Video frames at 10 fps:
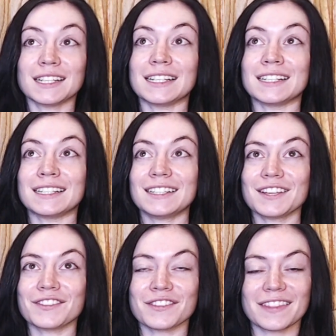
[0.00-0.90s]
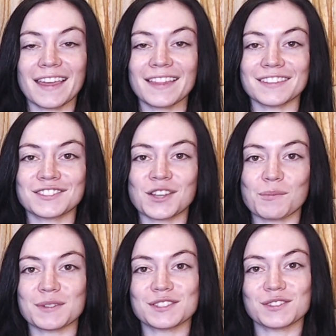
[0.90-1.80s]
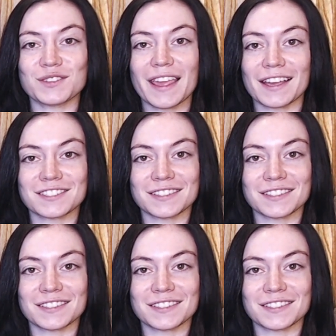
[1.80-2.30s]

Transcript: uh, other than that, let's jump into the reaction,